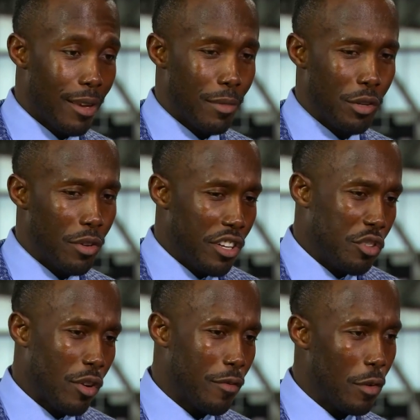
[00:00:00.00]
but do it in a
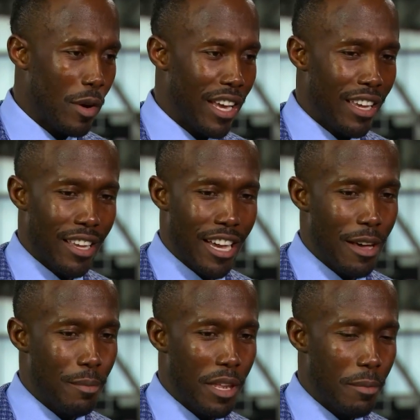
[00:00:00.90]
joyful way,
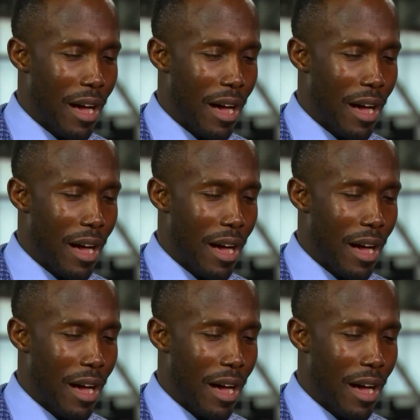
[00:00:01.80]
uh, be in a